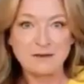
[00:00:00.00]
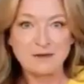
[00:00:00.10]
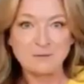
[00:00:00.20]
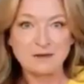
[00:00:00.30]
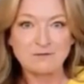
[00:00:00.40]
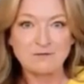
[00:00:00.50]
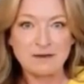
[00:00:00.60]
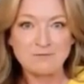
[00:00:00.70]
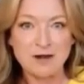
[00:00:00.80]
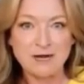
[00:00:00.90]
a little bit of a
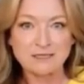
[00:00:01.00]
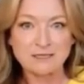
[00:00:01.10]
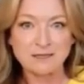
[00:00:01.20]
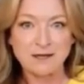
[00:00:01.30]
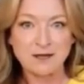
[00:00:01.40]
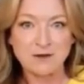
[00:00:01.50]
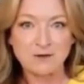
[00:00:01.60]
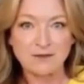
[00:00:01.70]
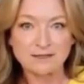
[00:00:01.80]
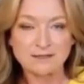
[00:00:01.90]
vibration going
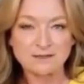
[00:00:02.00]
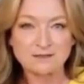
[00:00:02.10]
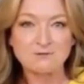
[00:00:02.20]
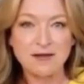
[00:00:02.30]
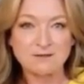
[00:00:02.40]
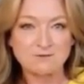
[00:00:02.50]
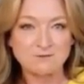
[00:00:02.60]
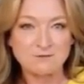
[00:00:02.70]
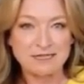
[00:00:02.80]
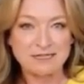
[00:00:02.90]
on there. So this is great
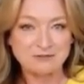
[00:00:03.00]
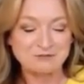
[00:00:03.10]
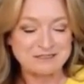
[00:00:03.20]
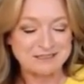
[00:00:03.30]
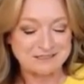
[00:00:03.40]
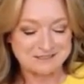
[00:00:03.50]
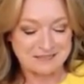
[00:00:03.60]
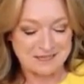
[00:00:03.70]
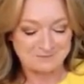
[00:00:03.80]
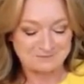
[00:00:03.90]
for really treating
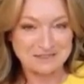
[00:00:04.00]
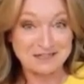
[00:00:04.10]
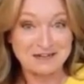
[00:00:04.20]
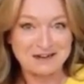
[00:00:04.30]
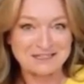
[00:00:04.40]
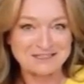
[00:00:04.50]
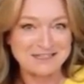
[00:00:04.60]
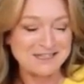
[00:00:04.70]
cellulite